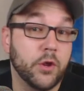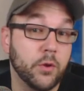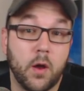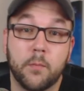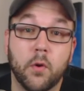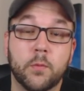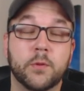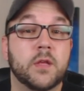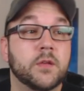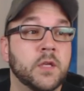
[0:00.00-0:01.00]
Are you on board
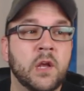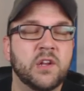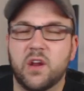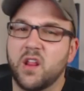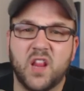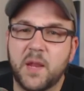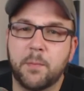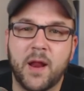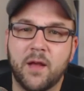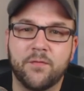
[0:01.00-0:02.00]
with this? Do you not
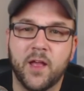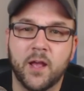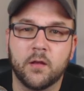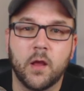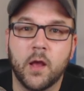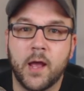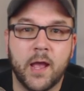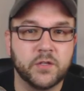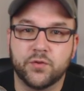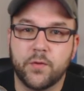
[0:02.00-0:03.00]
like Ben Affleck
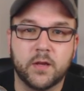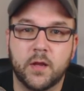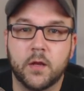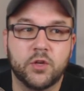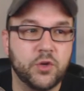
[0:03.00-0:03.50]
as directing?